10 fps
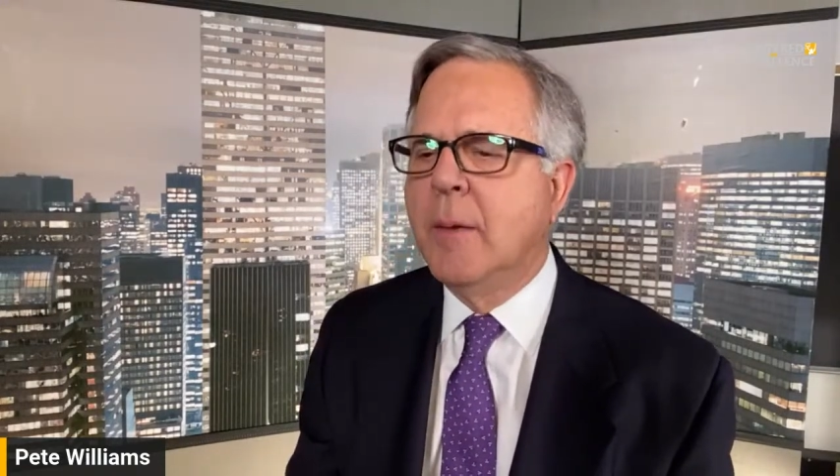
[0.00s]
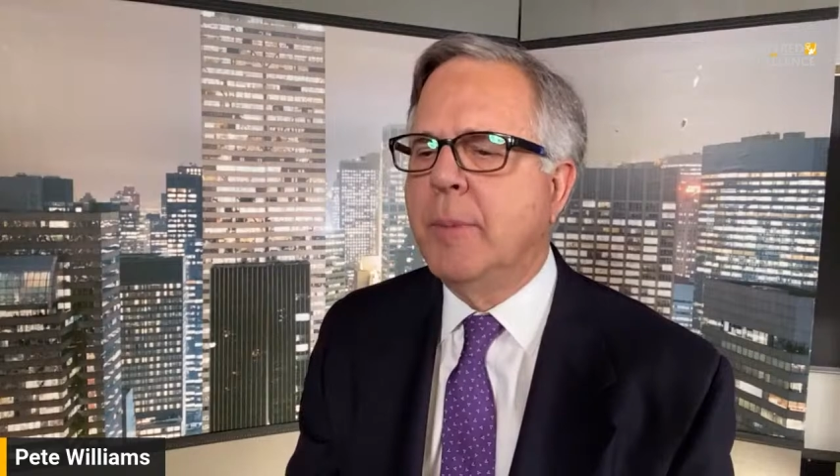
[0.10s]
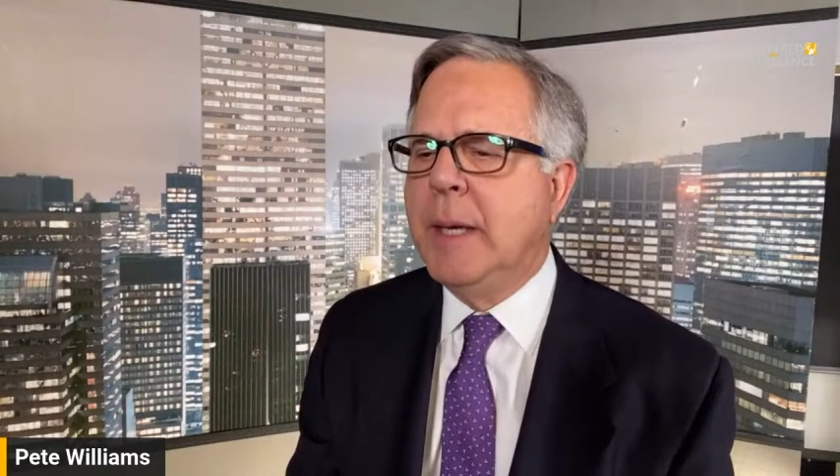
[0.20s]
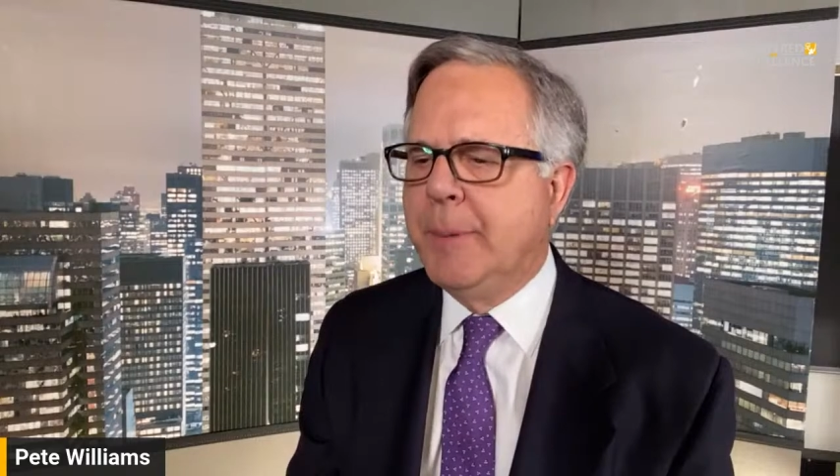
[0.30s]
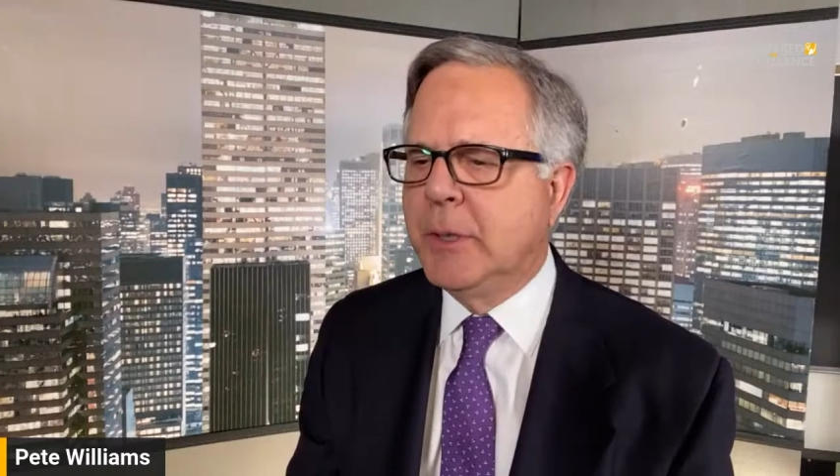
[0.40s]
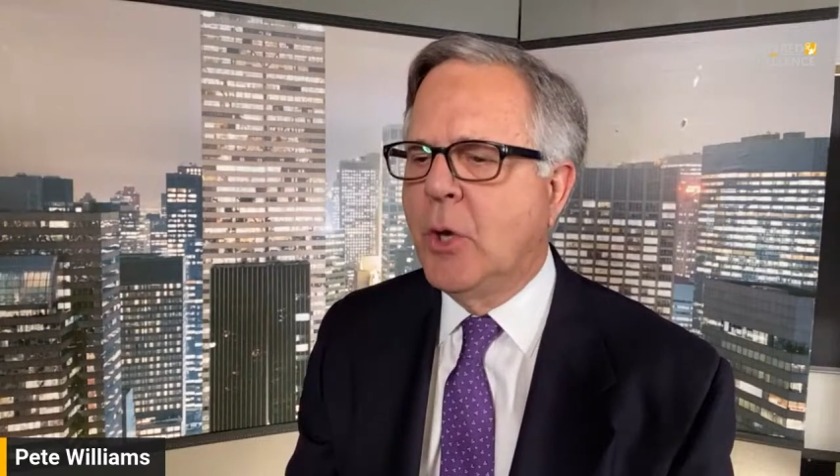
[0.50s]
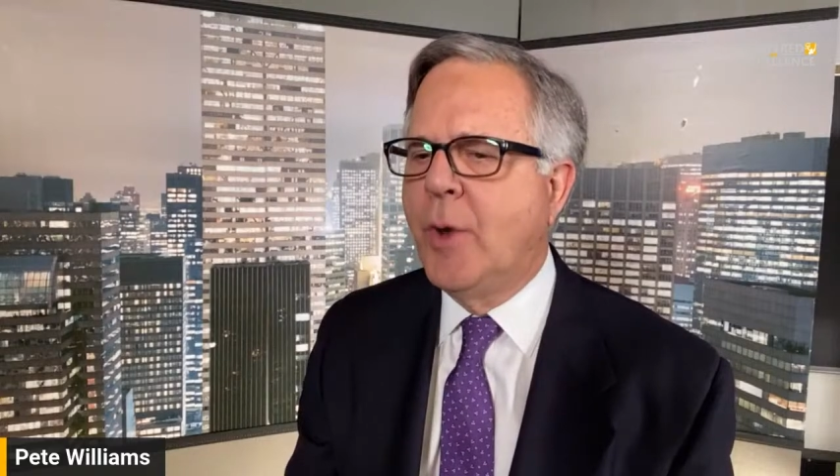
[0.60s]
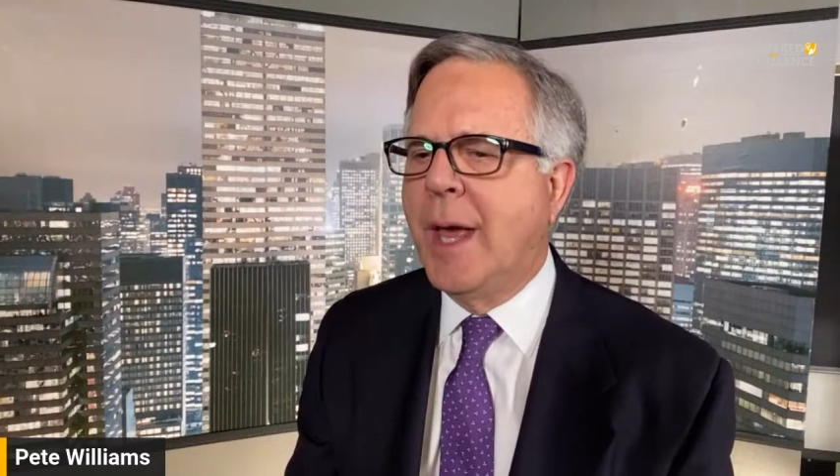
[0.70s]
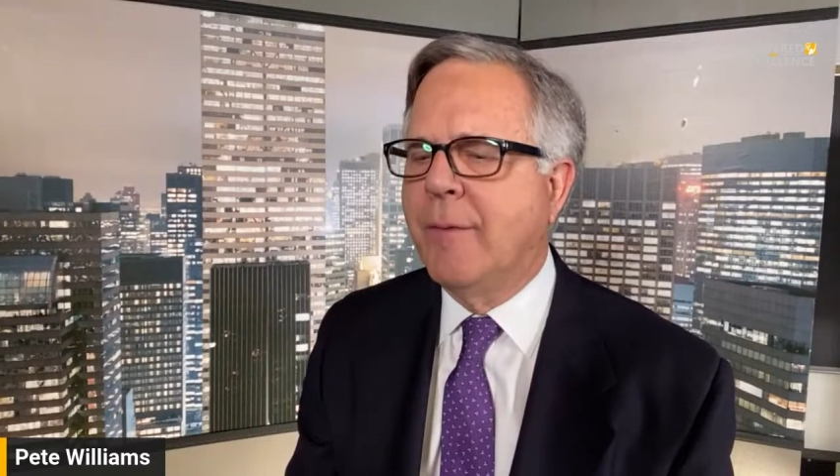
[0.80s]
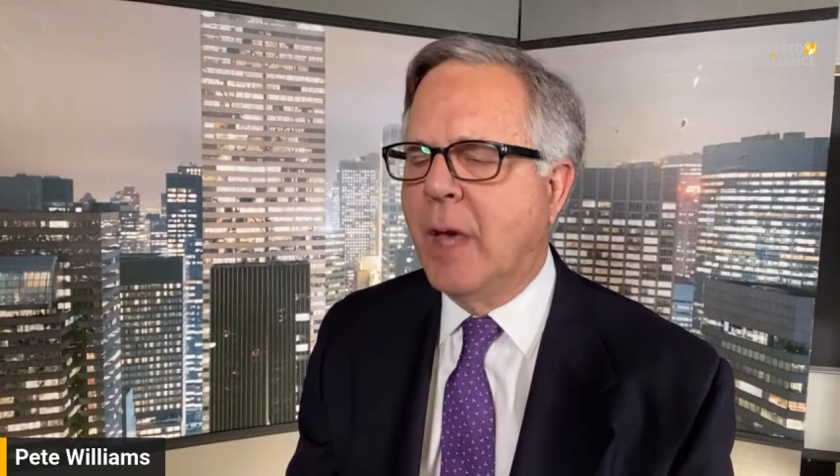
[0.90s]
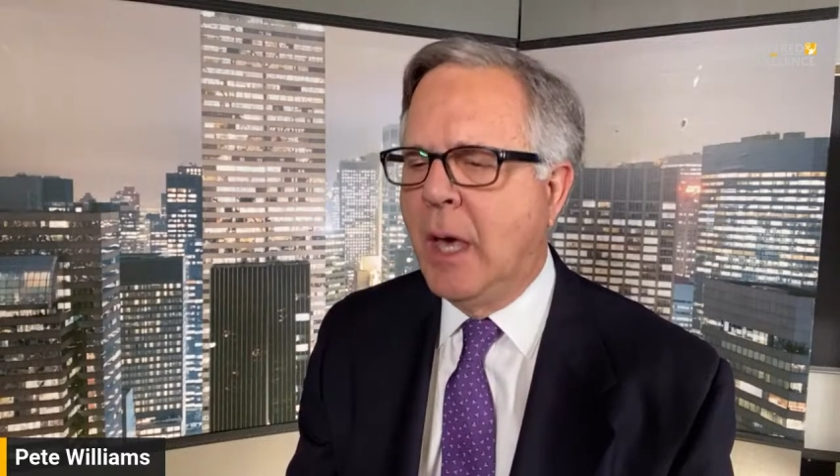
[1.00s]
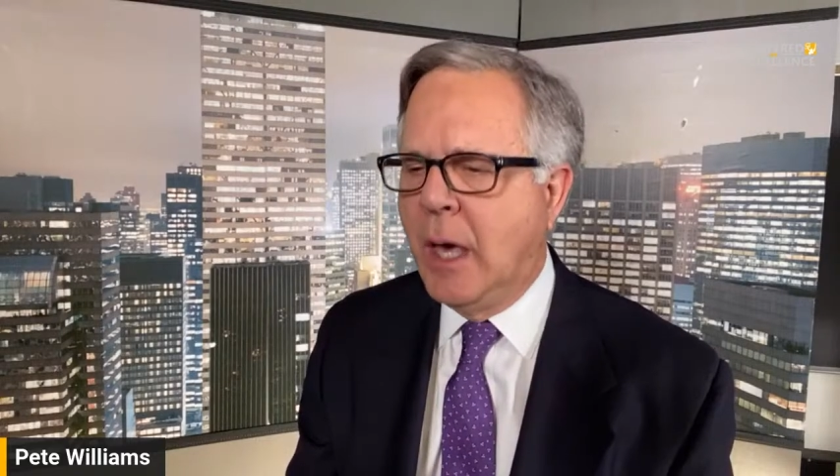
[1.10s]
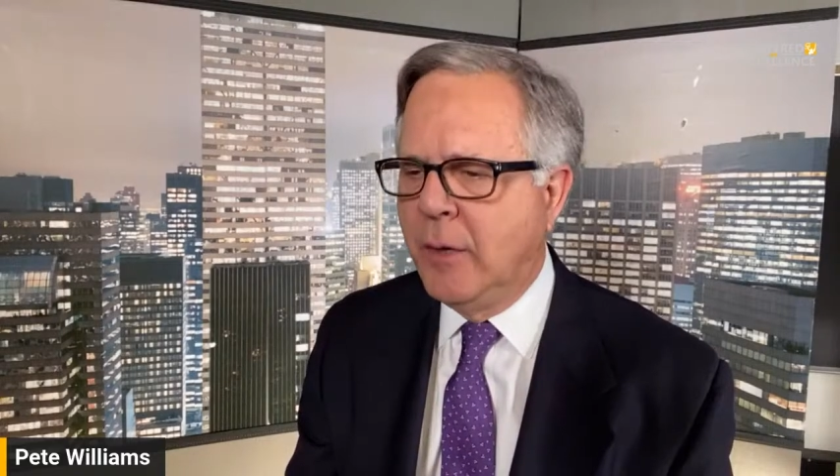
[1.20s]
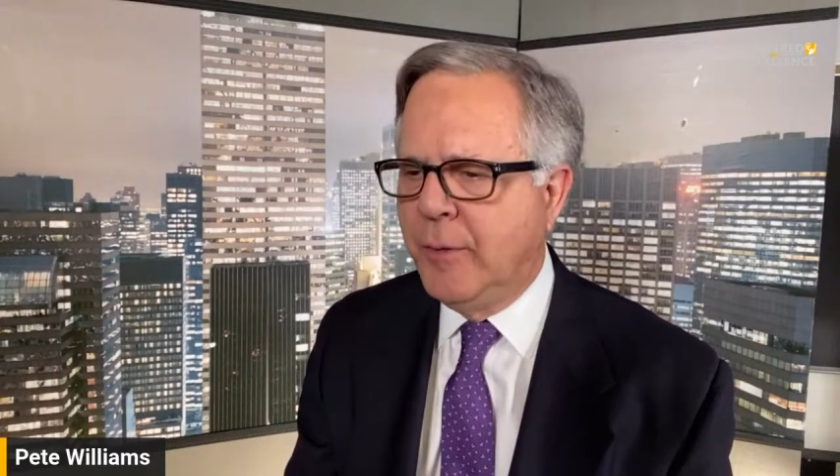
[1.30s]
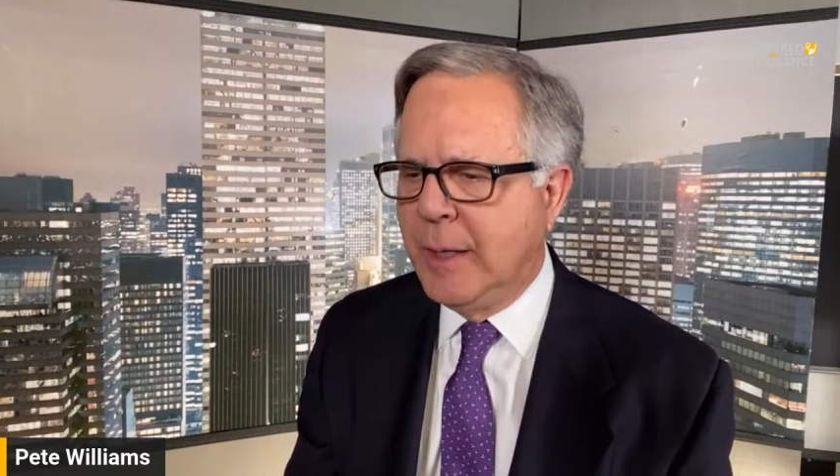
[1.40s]
People don't have
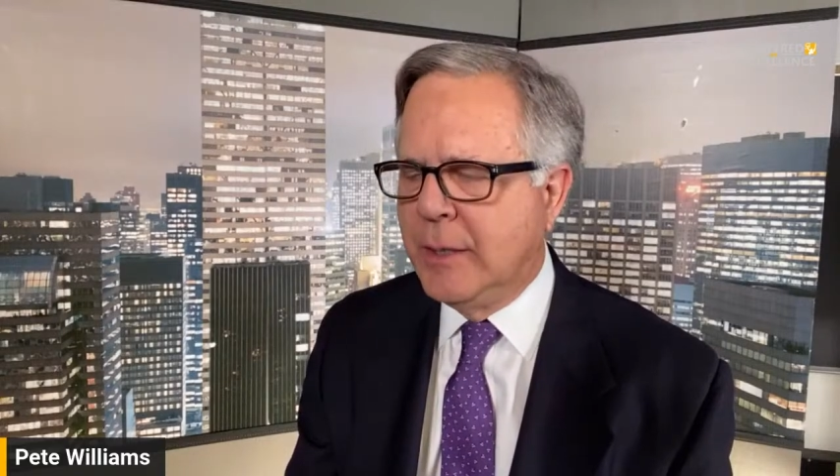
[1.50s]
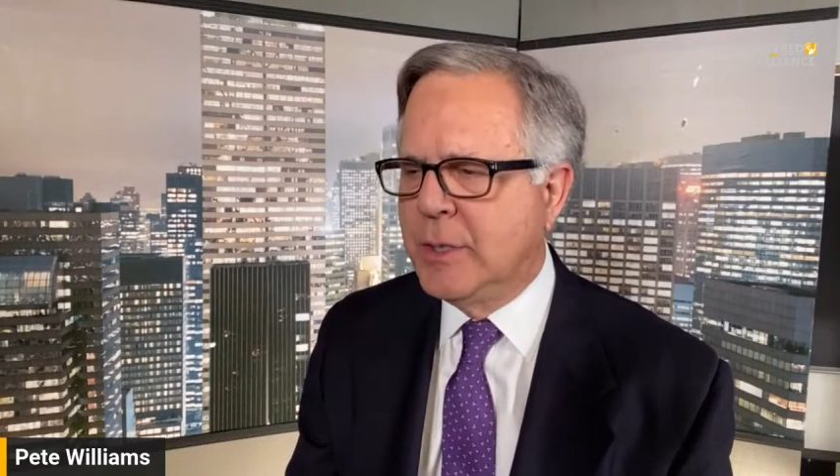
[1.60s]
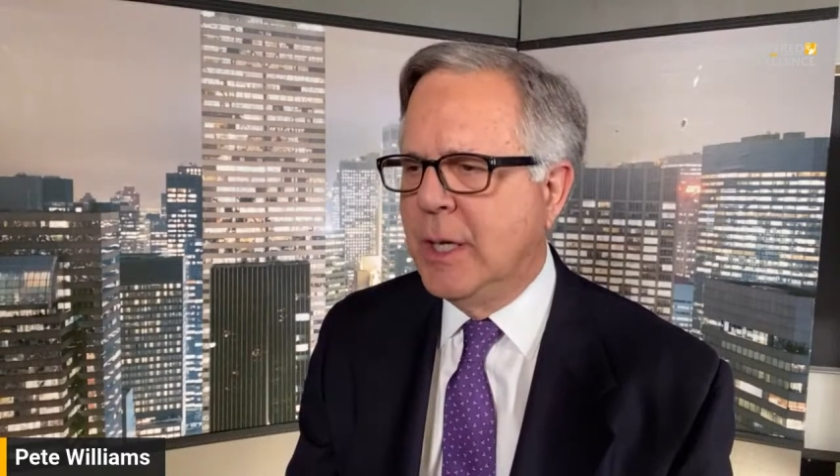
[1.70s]
confidence